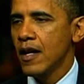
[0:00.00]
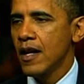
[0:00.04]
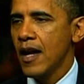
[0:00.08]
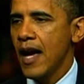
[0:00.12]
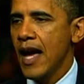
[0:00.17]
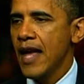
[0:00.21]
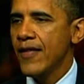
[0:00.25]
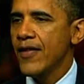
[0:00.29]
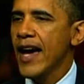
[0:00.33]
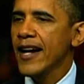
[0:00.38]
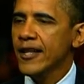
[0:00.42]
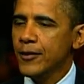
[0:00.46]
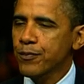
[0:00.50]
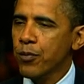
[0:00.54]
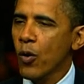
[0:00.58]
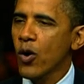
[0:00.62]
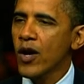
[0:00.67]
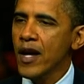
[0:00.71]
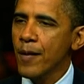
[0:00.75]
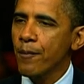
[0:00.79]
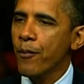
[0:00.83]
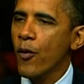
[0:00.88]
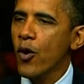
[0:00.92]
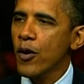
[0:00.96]
And the
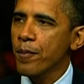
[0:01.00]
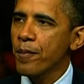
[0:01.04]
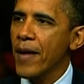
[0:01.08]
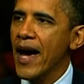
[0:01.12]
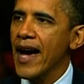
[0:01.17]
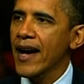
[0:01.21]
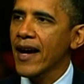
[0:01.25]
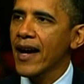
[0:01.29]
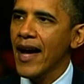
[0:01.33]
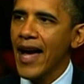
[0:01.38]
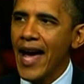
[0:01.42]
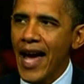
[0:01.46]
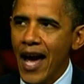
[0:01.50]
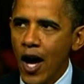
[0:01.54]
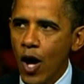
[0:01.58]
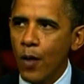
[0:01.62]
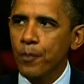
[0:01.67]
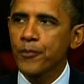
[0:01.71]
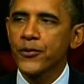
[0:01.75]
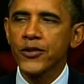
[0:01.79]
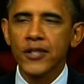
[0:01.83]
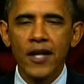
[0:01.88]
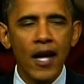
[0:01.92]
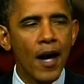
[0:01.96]
Export-Import Bank
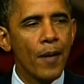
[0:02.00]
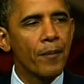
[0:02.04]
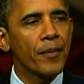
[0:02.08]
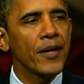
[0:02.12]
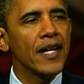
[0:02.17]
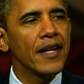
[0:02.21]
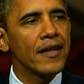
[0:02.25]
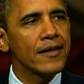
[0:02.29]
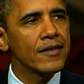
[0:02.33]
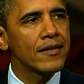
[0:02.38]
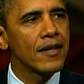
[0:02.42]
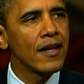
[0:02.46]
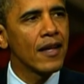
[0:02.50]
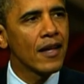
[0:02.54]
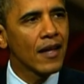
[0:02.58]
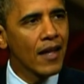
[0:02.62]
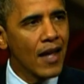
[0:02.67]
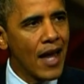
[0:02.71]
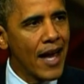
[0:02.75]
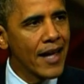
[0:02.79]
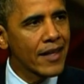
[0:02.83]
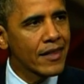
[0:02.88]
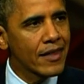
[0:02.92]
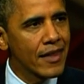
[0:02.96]
helps companies
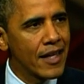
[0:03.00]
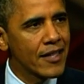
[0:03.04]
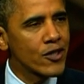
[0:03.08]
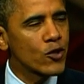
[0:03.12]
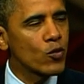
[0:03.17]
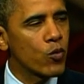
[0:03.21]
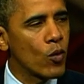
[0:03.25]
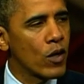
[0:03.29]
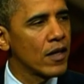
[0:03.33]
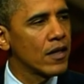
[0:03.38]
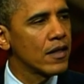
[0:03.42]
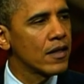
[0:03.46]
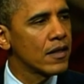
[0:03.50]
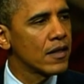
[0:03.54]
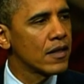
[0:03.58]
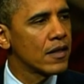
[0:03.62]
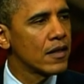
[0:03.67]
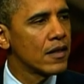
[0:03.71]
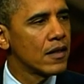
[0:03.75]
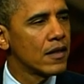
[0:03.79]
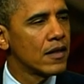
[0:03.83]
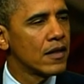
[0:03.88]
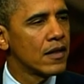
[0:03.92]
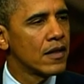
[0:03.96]
like this one
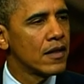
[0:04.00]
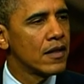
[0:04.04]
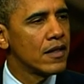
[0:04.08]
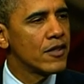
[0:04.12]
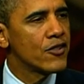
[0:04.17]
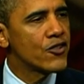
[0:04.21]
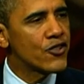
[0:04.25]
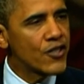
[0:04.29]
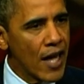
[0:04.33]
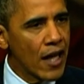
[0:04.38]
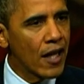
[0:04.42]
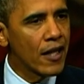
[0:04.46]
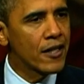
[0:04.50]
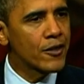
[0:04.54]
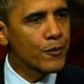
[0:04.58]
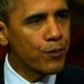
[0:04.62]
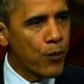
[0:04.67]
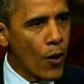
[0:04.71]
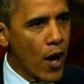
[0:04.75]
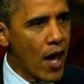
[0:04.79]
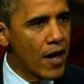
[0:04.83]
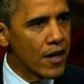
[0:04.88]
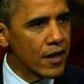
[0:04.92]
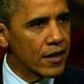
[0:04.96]
sell its
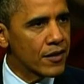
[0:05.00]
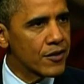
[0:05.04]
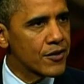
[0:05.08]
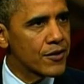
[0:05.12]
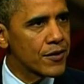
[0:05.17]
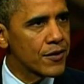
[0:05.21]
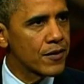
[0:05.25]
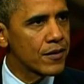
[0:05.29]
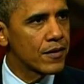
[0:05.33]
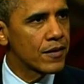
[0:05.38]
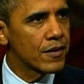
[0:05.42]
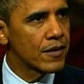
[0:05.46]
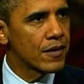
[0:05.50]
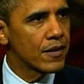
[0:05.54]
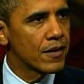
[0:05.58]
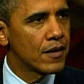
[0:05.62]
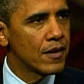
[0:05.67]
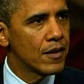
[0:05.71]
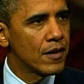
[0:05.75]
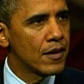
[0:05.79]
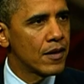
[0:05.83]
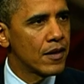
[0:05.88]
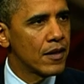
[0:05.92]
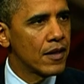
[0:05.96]
products.
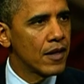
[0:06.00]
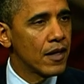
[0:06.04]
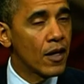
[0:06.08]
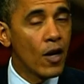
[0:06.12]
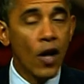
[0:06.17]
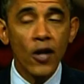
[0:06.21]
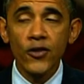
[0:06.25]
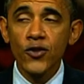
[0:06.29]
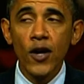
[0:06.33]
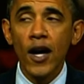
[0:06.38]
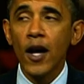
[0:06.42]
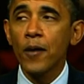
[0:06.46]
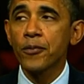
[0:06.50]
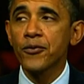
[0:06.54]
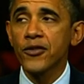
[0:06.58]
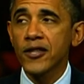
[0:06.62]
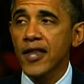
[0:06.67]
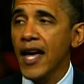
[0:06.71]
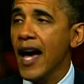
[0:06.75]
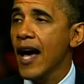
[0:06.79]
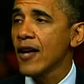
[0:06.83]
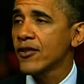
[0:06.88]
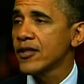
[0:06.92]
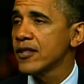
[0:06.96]
It also helps
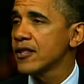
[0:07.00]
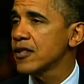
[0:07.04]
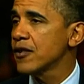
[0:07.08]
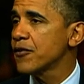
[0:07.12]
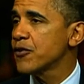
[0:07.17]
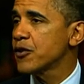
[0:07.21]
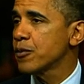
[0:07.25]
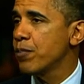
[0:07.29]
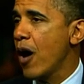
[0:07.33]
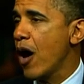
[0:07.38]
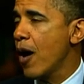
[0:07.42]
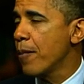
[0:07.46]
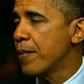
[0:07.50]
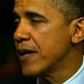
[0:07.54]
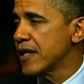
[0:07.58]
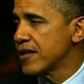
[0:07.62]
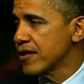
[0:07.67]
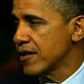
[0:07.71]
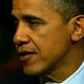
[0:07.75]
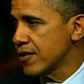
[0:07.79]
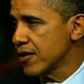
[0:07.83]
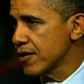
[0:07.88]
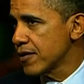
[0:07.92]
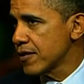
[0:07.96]
thousands of small
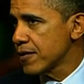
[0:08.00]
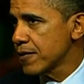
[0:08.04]
businesses.